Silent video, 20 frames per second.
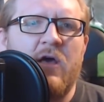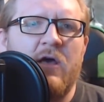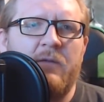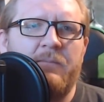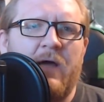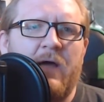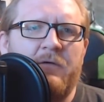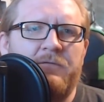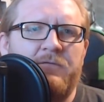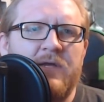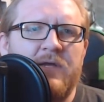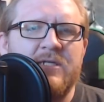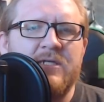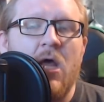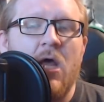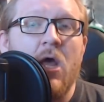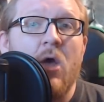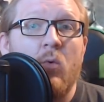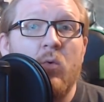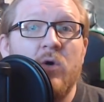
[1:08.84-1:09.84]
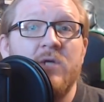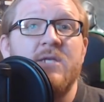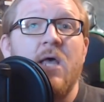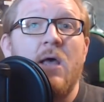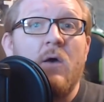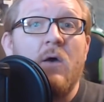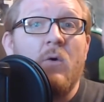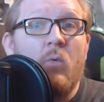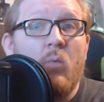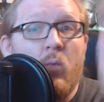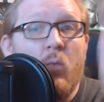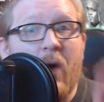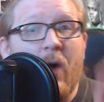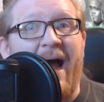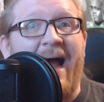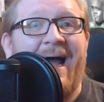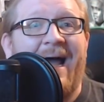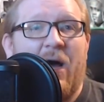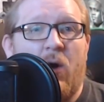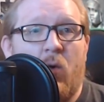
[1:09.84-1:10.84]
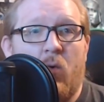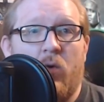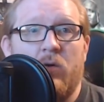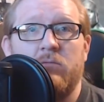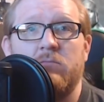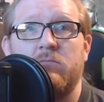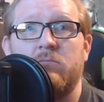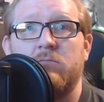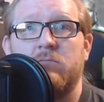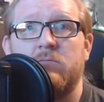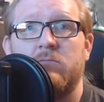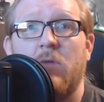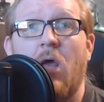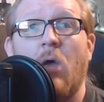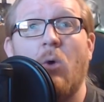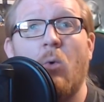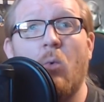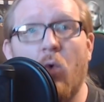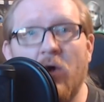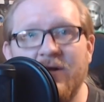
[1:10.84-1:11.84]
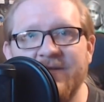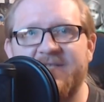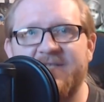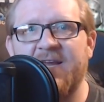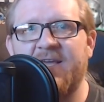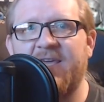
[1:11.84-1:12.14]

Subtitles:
about this was, wow. Once